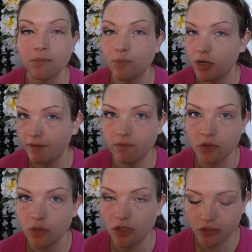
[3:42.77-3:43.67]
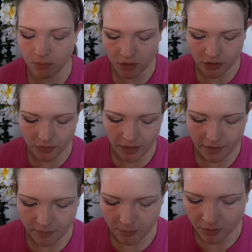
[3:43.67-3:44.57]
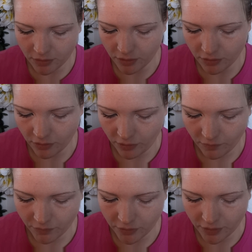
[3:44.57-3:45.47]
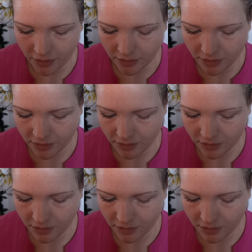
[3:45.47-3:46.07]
whatever large brush you have to put it on all over your eyelid.